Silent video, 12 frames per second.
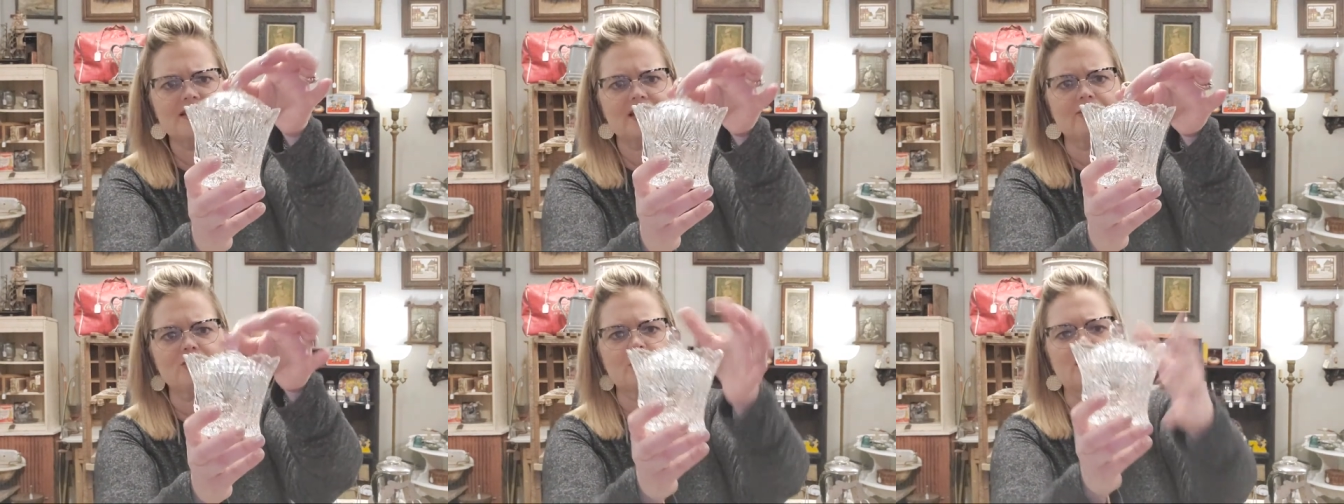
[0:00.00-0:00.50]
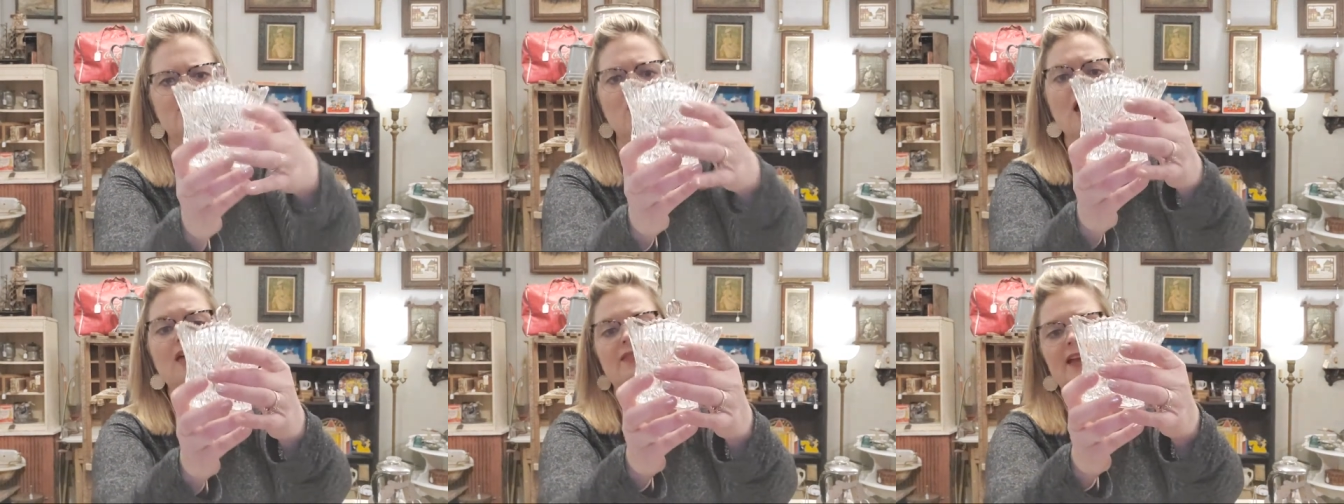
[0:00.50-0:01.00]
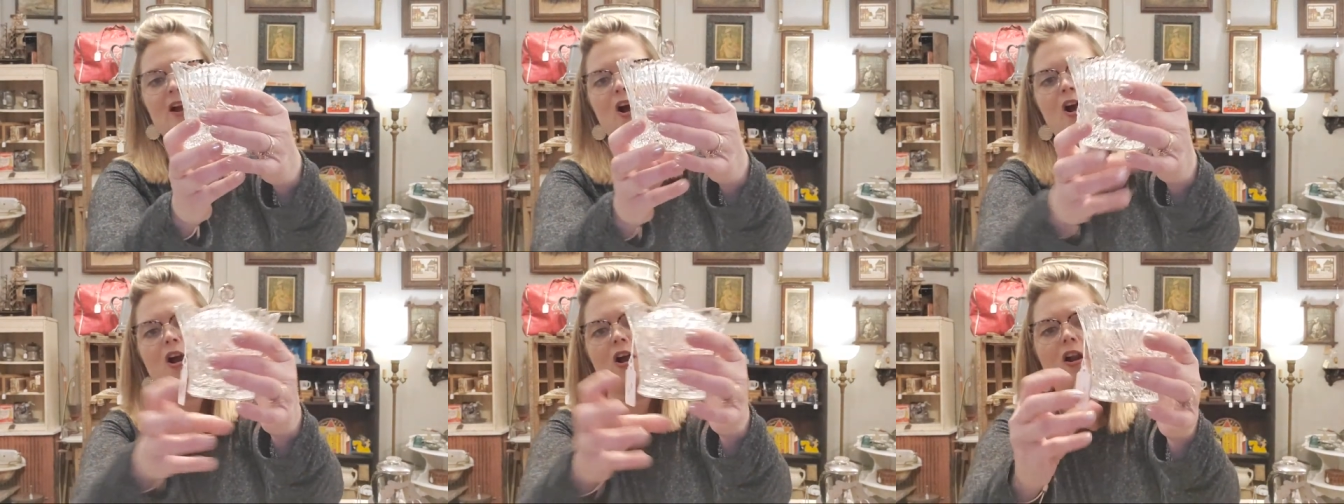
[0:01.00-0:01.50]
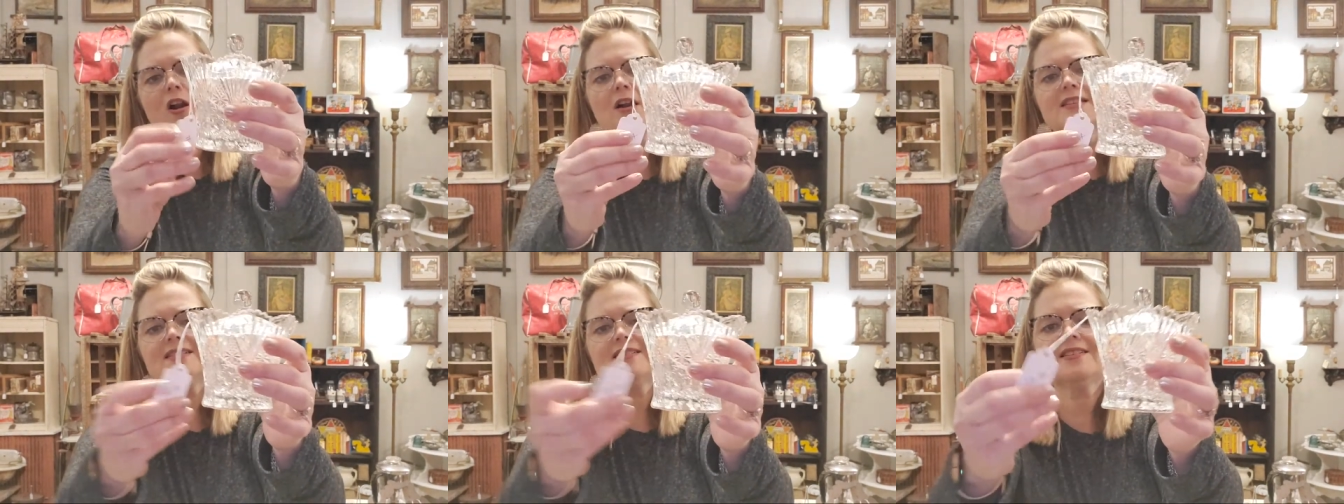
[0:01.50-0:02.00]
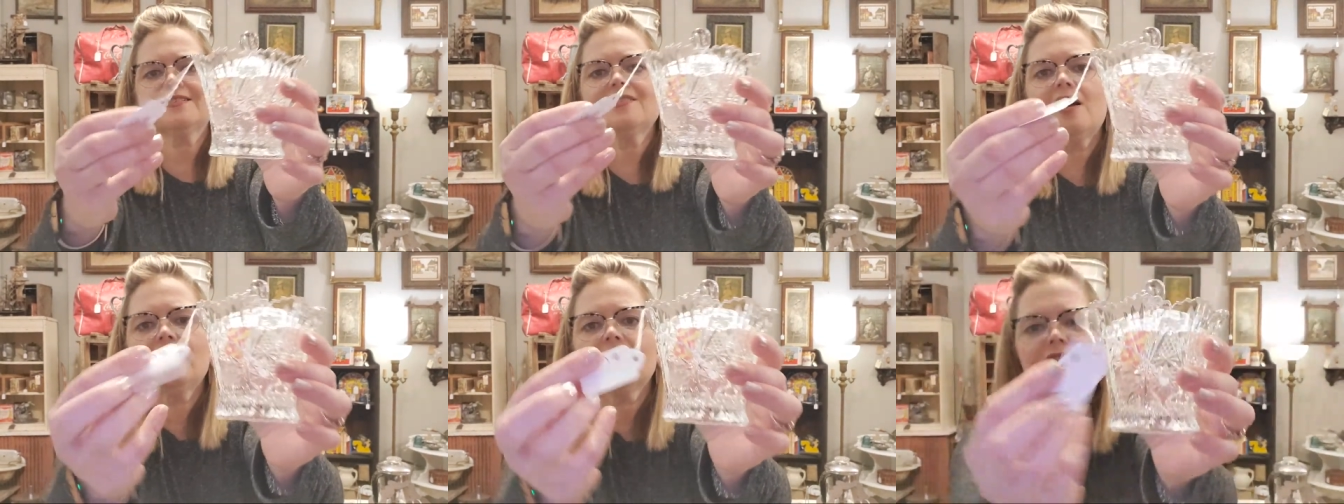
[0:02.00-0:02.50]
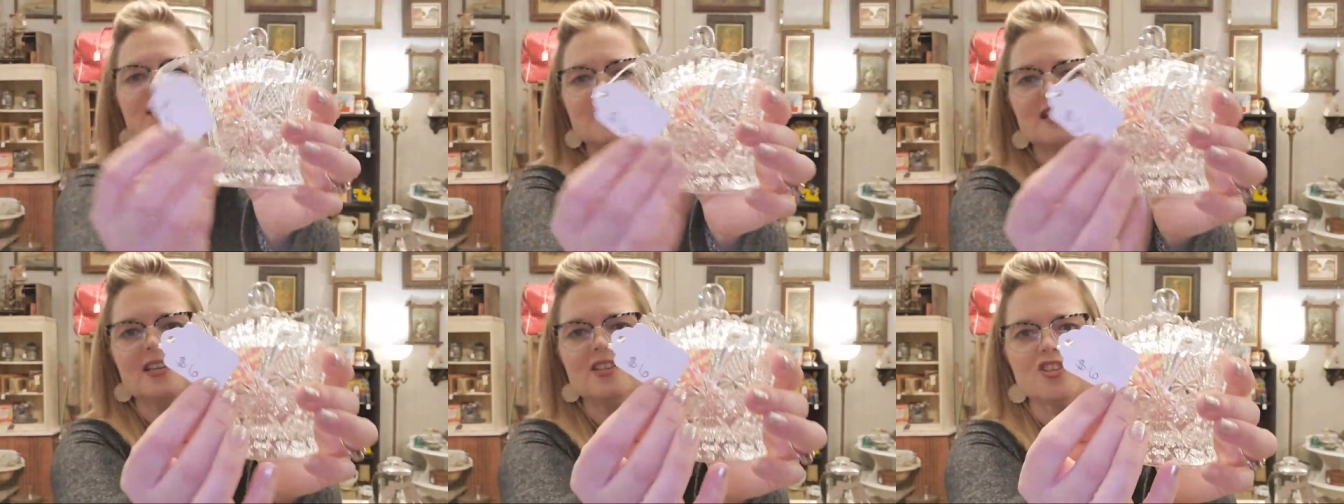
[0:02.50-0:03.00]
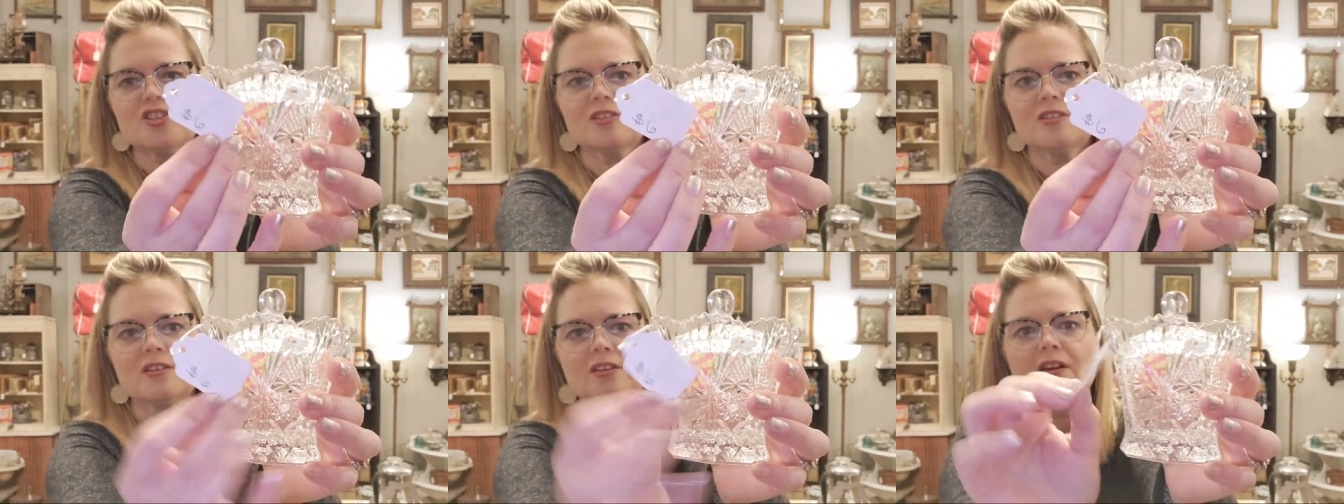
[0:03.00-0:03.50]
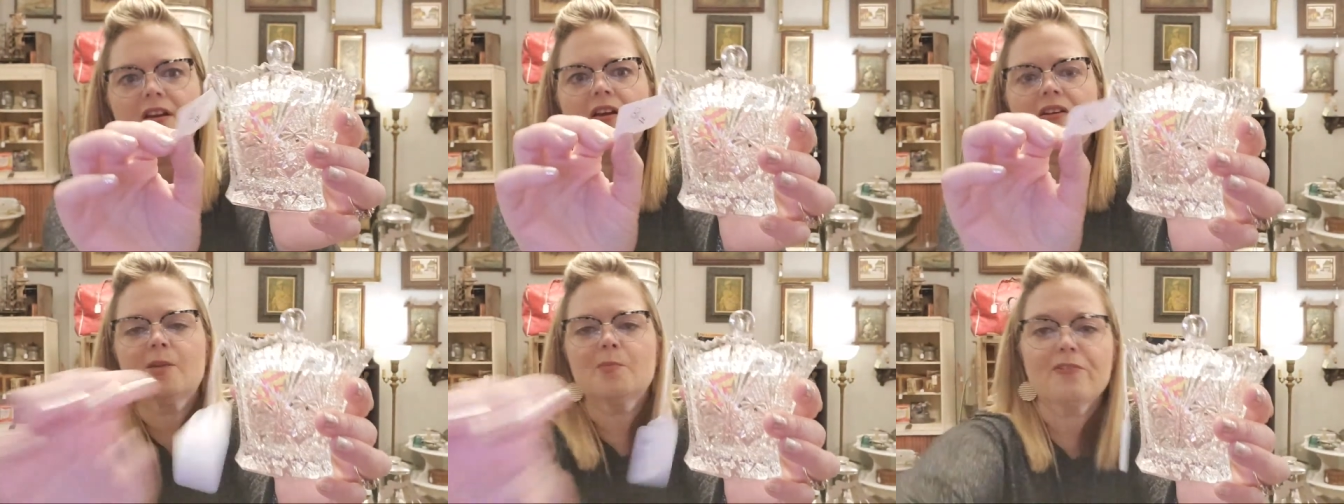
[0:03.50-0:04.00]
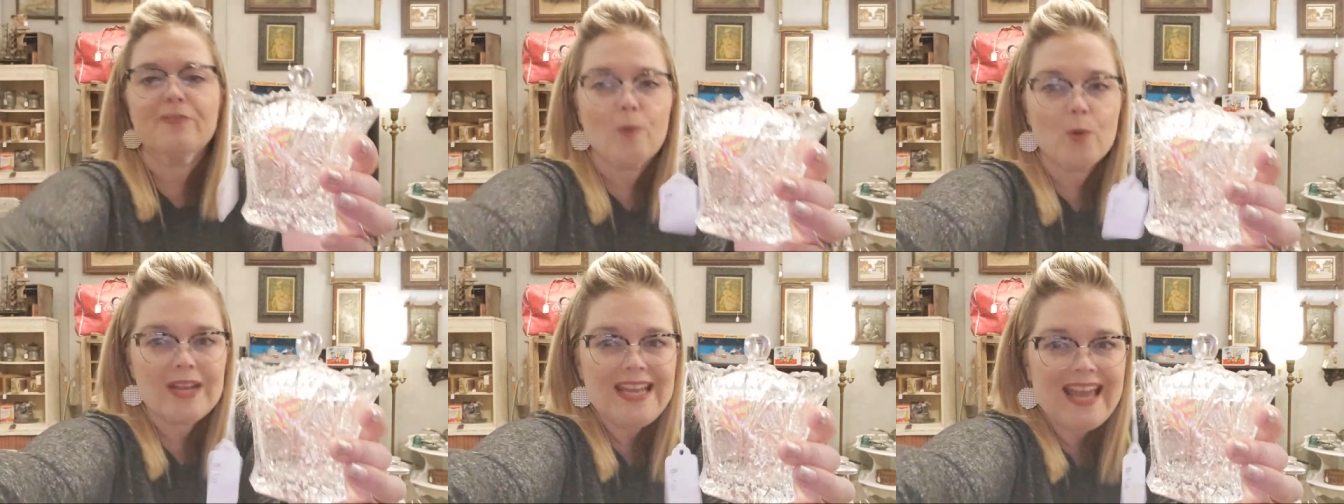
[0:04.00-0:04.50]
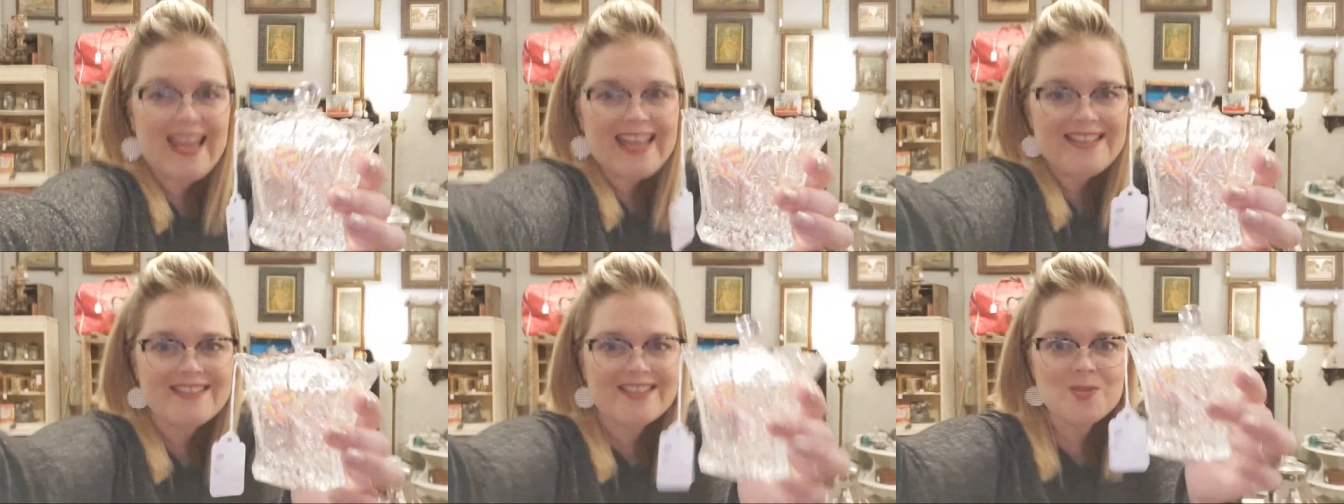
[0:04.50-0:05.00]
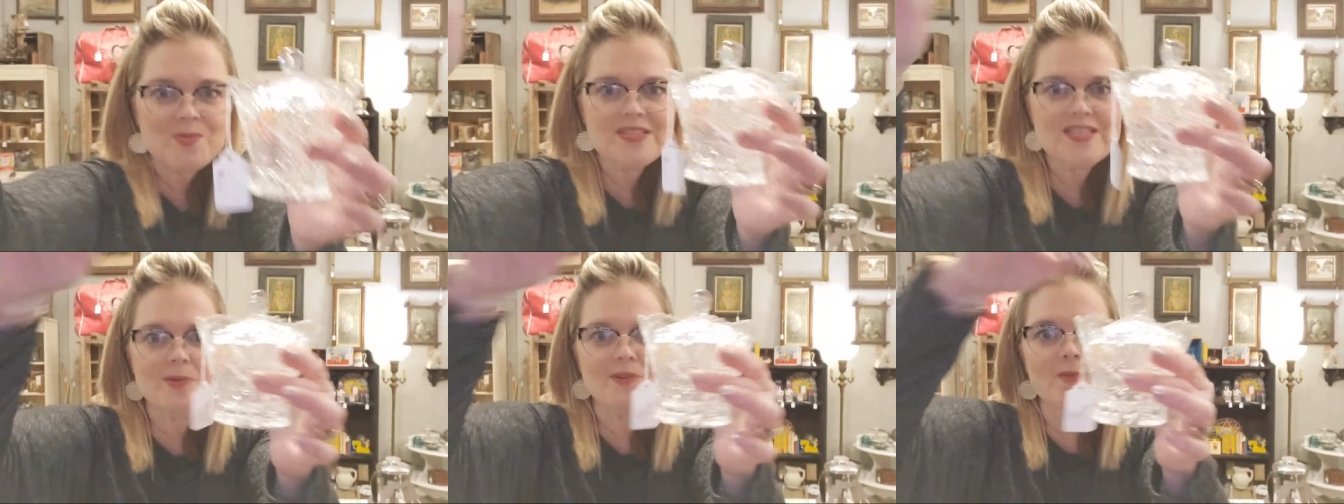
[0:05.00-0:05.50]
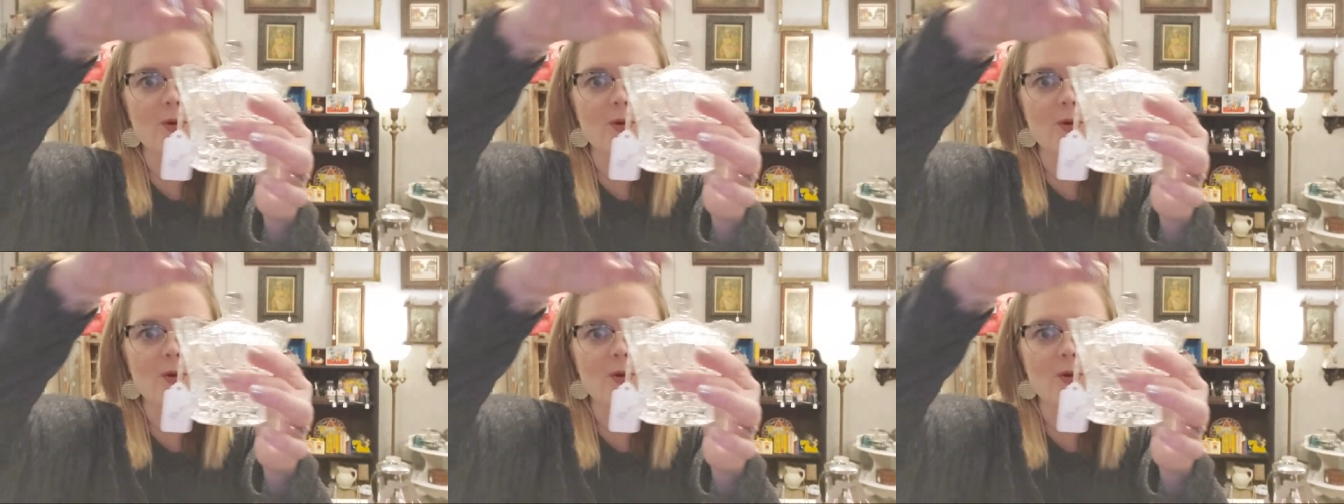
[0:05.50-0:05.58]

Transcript: containers, whatever. They are $6 each. Number 48, this one's number